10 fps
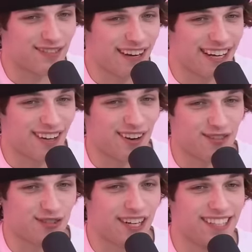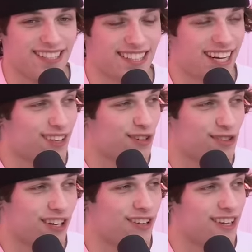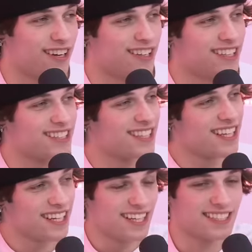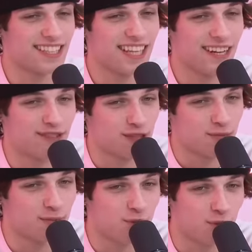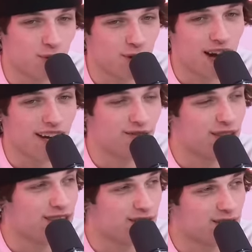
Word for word: rating our Riz, and I thought it was hilarious. He said that I have smooth guy Riz or